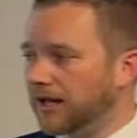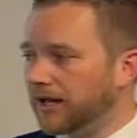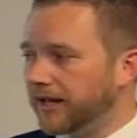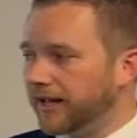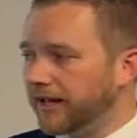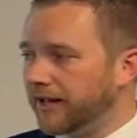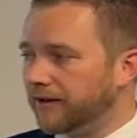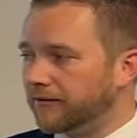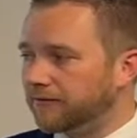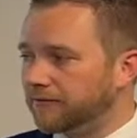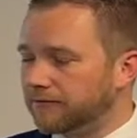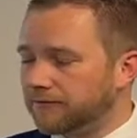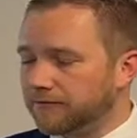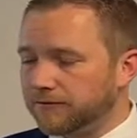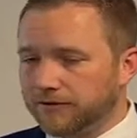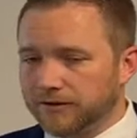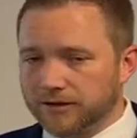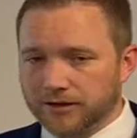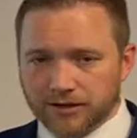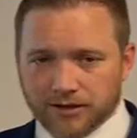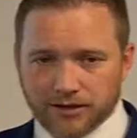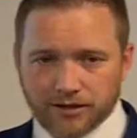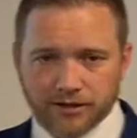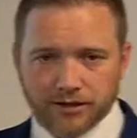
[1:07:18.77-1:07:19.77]
If
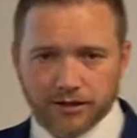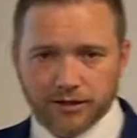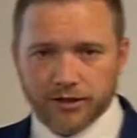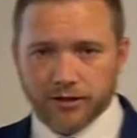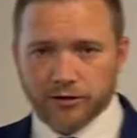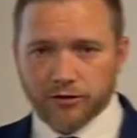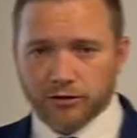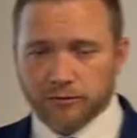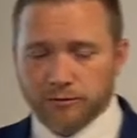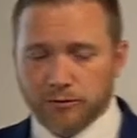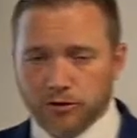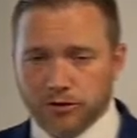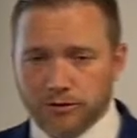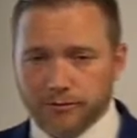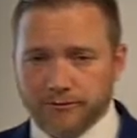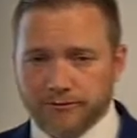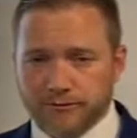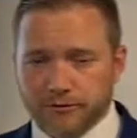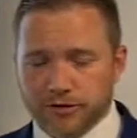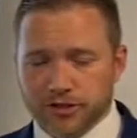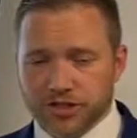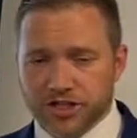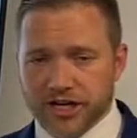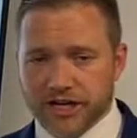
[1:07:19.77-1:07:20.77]
you were born
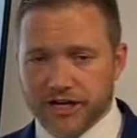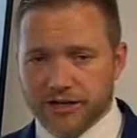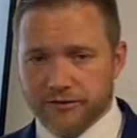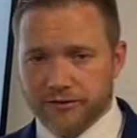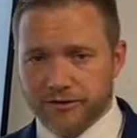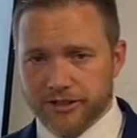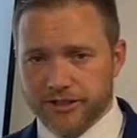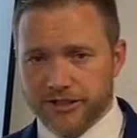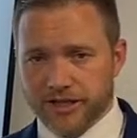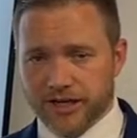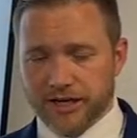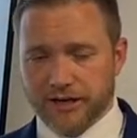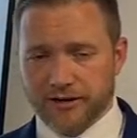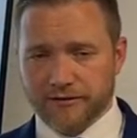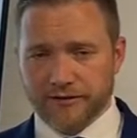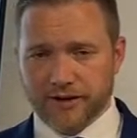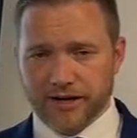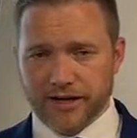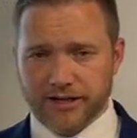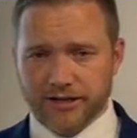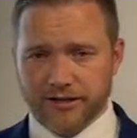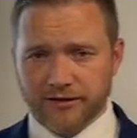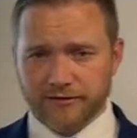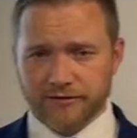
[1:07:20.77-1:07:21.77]
before January 2nd of
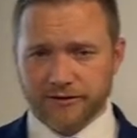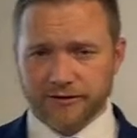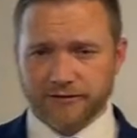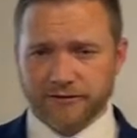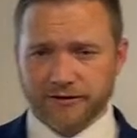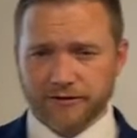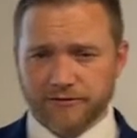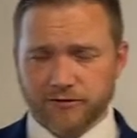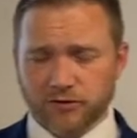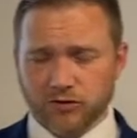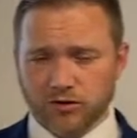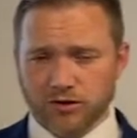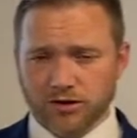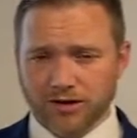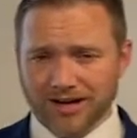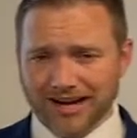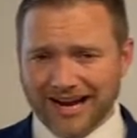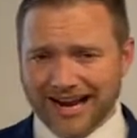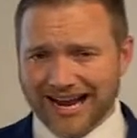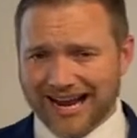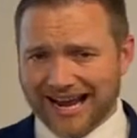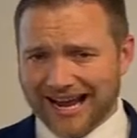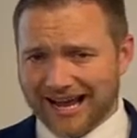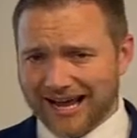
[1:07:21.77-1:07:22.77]
1954
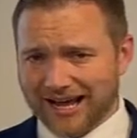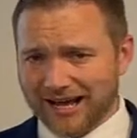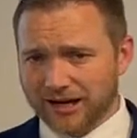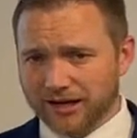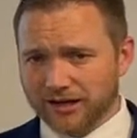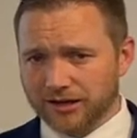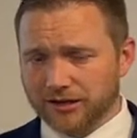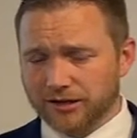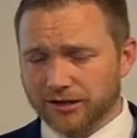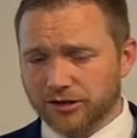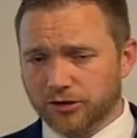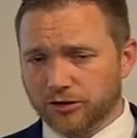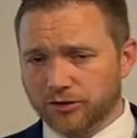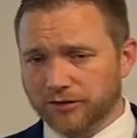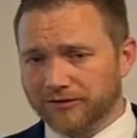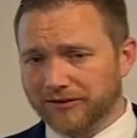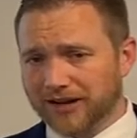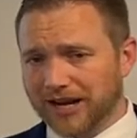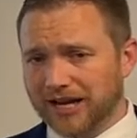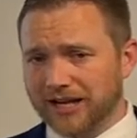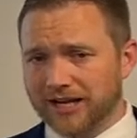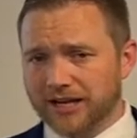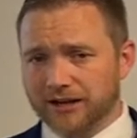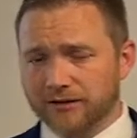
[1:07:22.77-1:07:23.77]
and you have
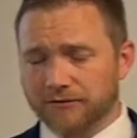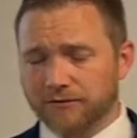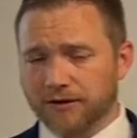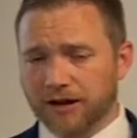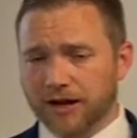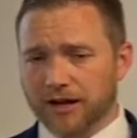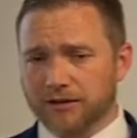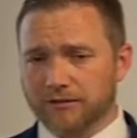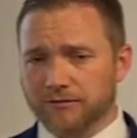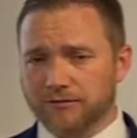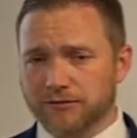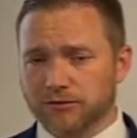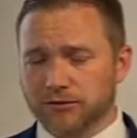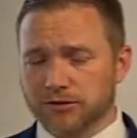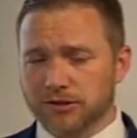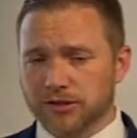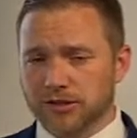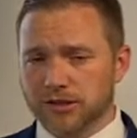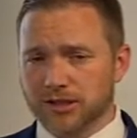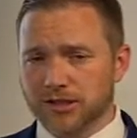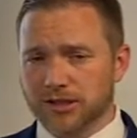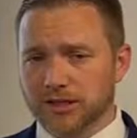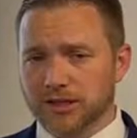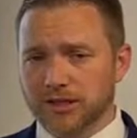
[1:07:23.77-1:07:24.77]
not yet filed
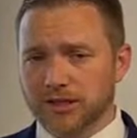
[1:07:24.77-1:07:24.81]
for